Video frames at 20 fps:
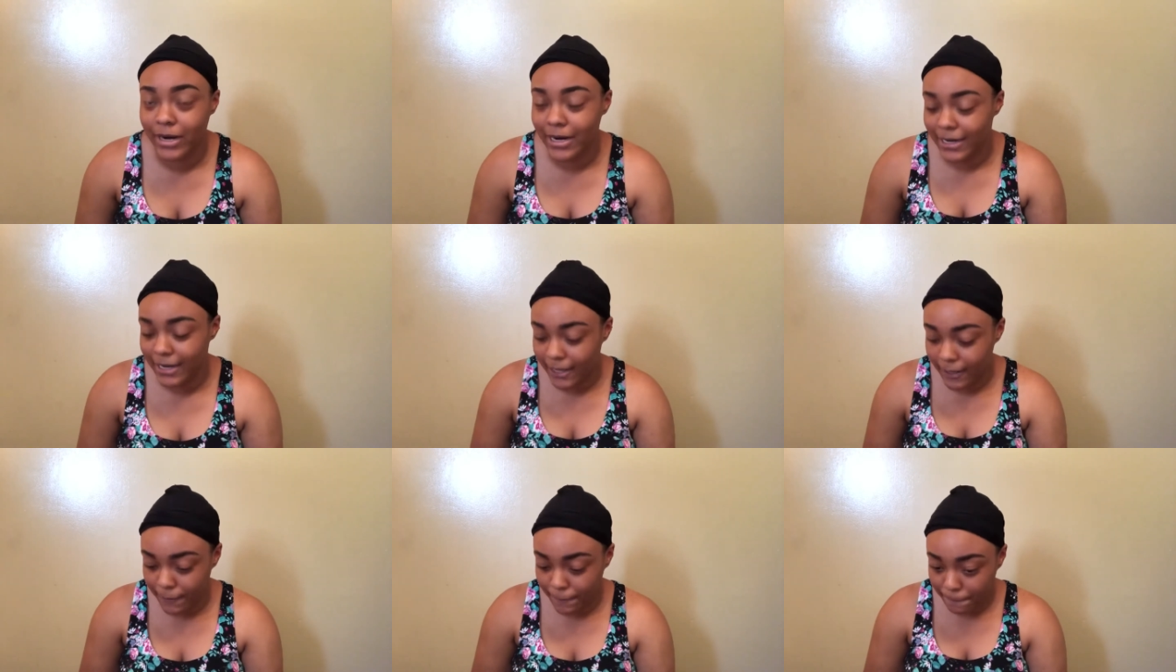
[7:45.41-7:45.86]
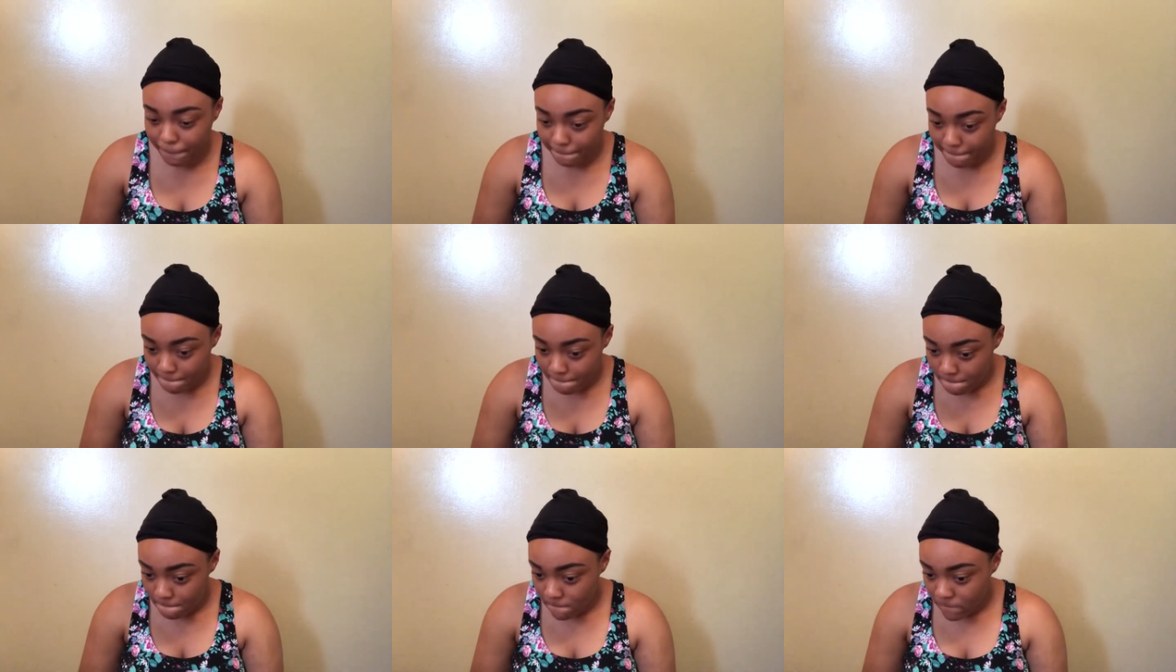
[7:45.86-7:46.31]
right now,
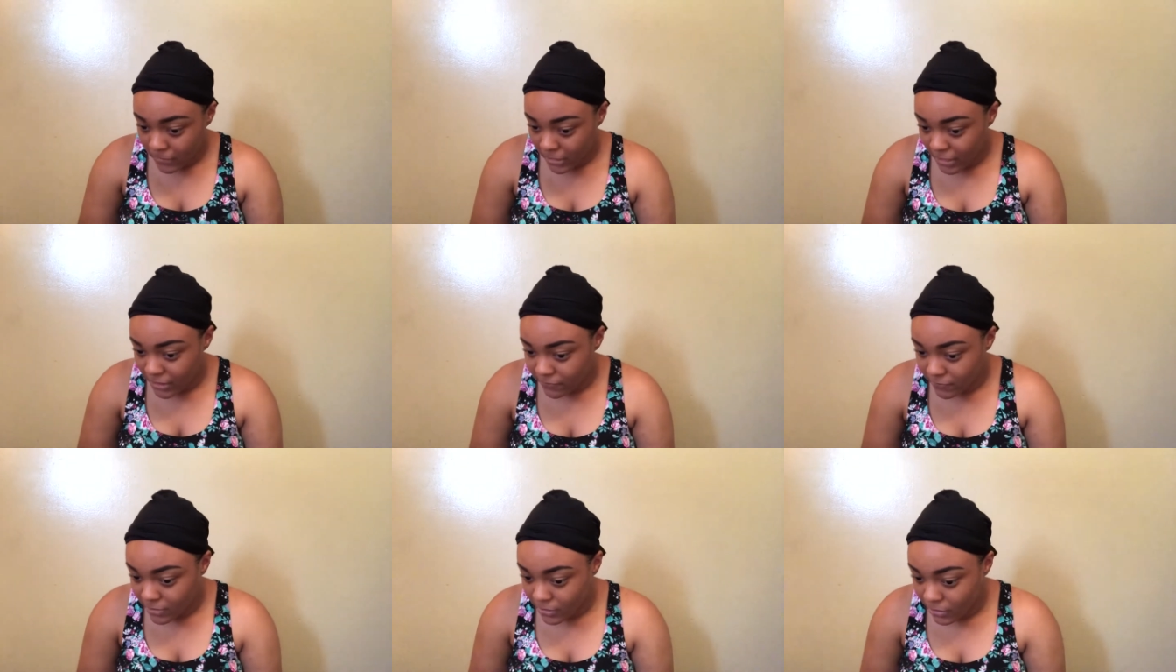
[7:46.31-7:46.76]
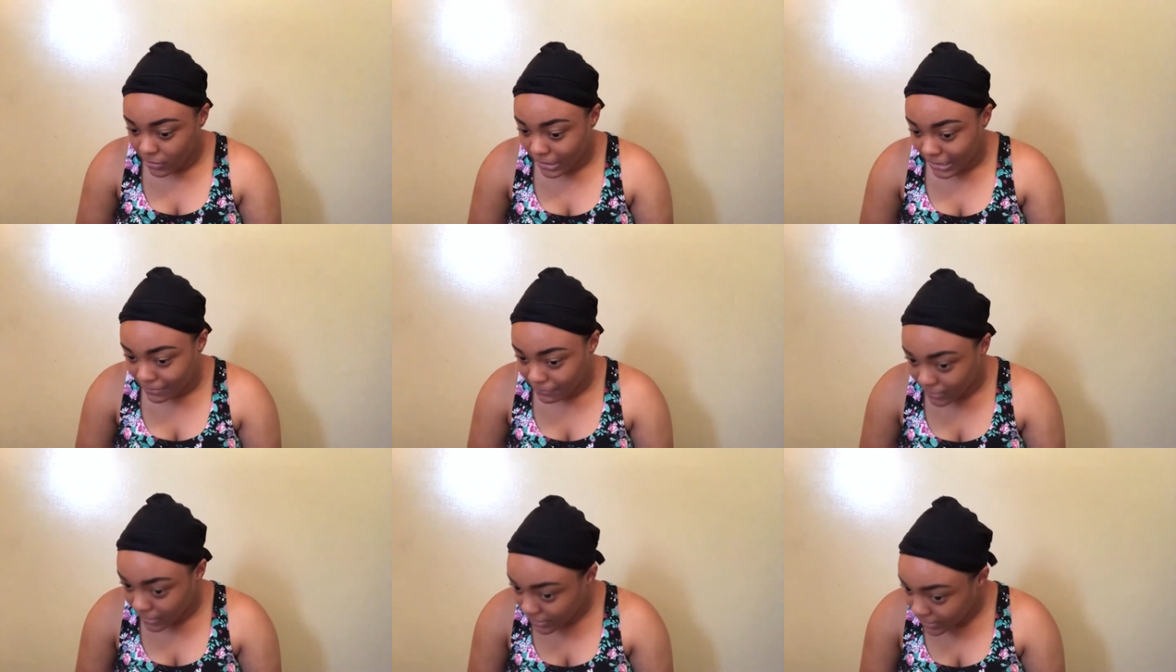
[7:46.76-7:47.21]
even though
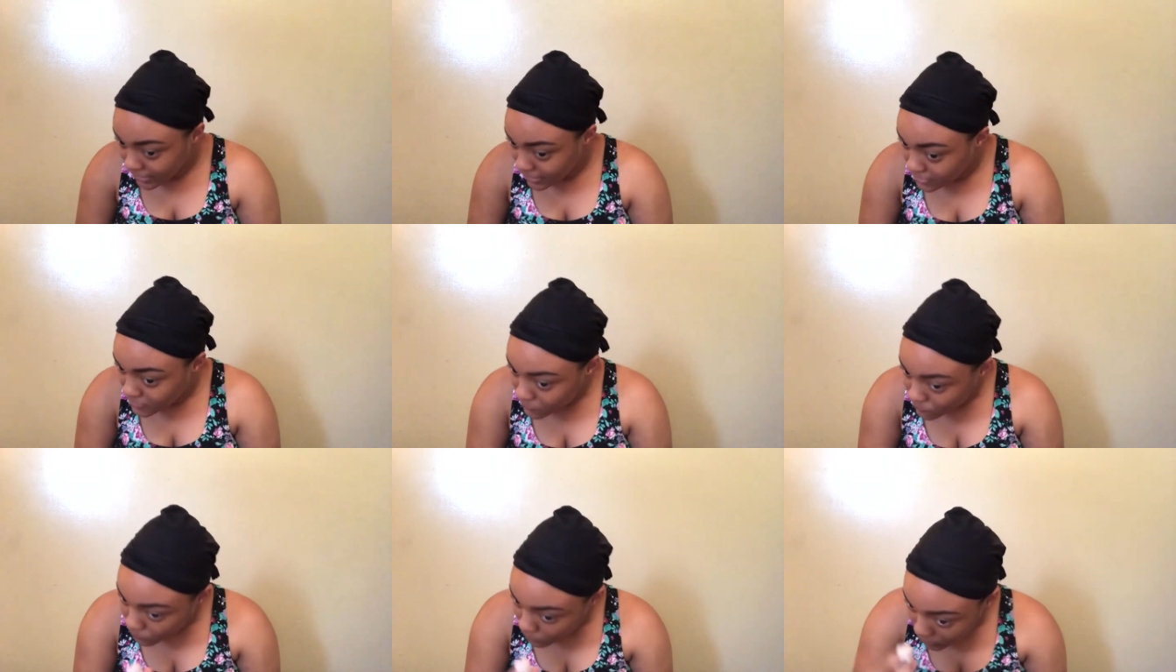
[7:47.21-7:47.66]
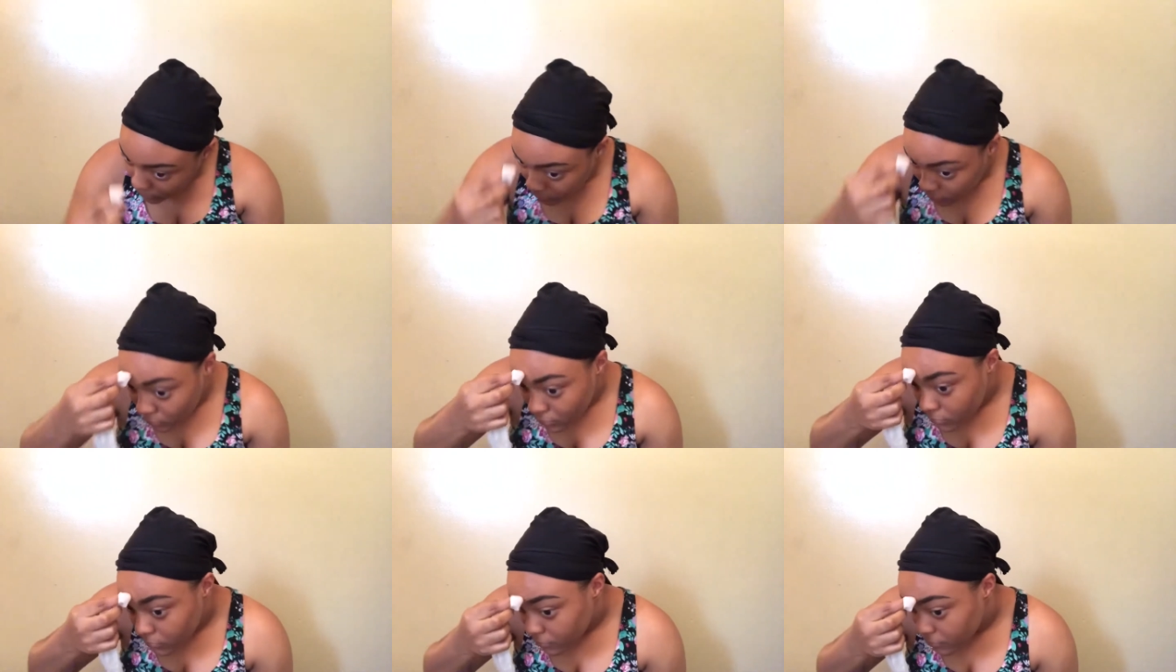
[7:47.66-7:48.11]
I'm late as
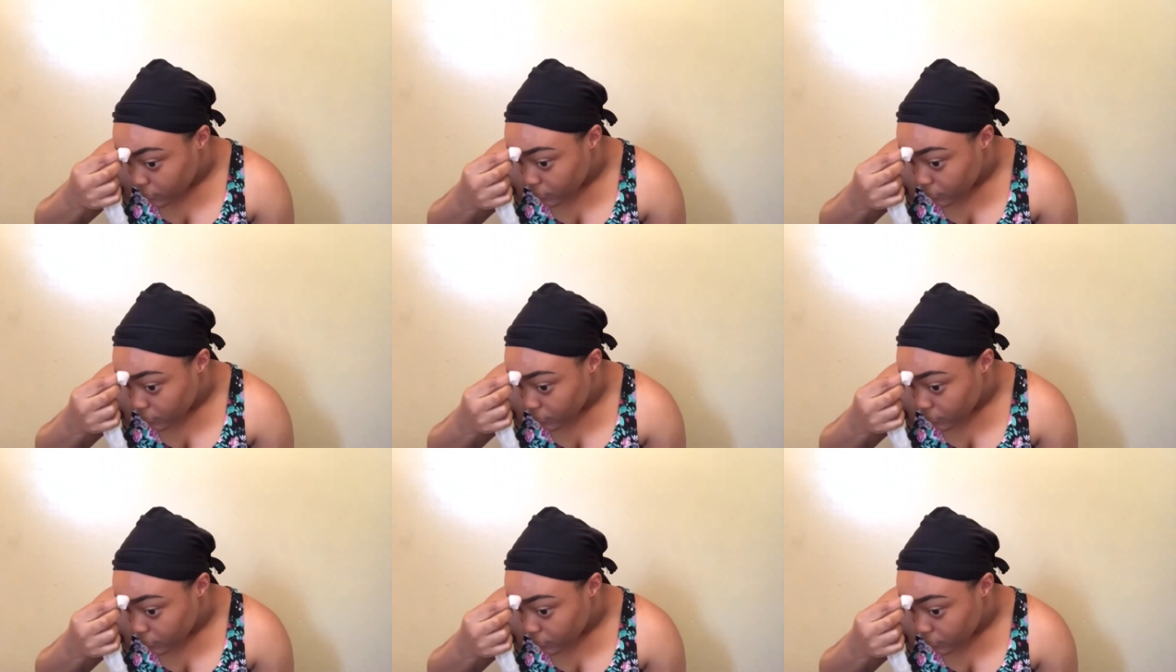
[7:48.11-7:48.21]
well.